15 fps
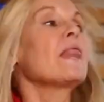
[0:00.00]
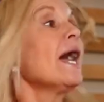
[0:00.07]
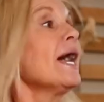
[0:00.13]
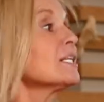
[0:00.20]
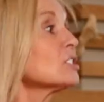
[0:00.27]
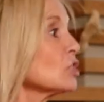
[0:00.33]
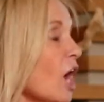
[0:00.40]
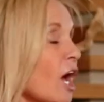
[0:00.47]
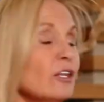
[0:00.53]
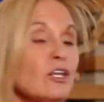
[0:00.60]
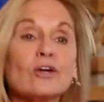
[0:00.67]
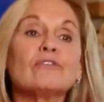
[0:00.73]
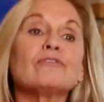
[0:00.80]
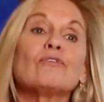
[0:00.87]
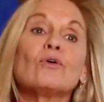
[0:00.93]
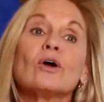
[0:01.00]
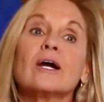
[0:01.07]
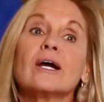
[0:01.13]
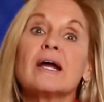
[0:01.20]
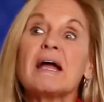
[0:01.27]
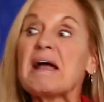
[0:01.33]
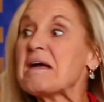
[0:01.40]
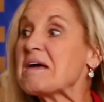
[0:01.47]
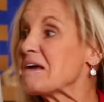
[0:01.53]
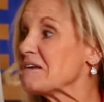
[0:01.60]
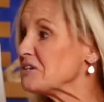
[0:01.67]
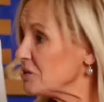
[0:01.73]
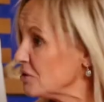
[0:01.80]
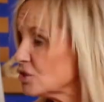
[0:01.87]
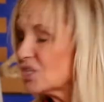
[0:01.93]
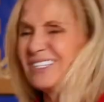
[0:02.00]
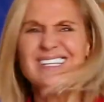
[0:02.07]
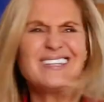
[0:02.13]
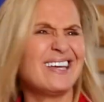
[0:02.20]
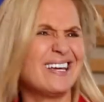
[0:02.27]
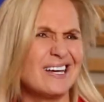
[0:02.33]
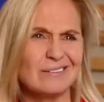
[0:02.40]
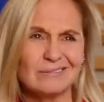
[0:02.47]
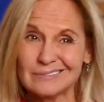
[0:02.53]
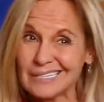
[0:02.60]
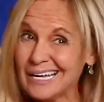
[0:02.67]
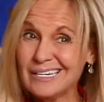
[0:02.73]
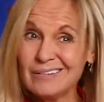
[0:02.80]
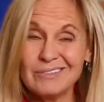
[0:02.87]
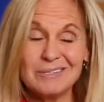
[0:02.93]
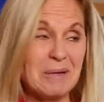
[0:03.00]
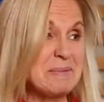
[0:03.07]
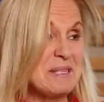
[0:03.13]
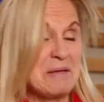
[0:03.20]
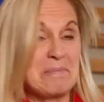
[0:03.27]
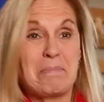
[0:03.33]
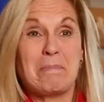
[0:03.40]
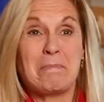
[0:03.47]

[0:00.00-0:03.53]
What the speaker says: A toddler, usually they get maybe they